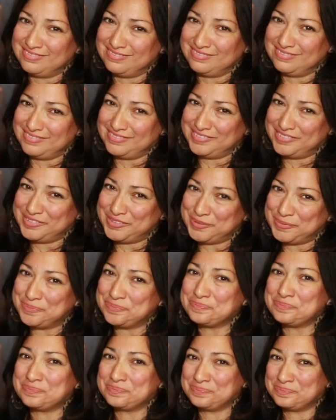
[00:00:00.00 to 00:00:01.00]

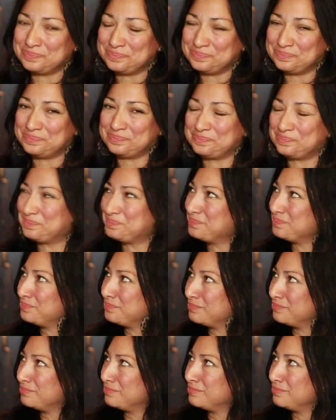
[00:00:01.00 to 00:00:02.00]

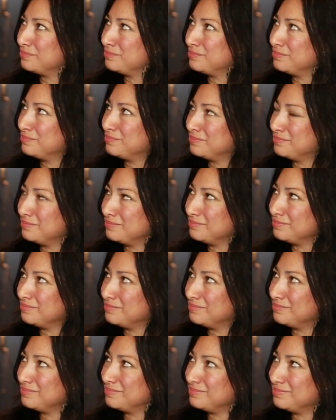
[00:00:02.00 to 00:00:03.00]

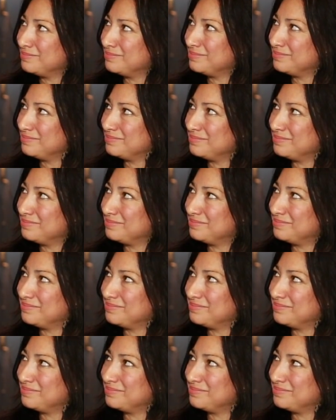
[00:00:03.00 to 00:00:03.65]
(silent)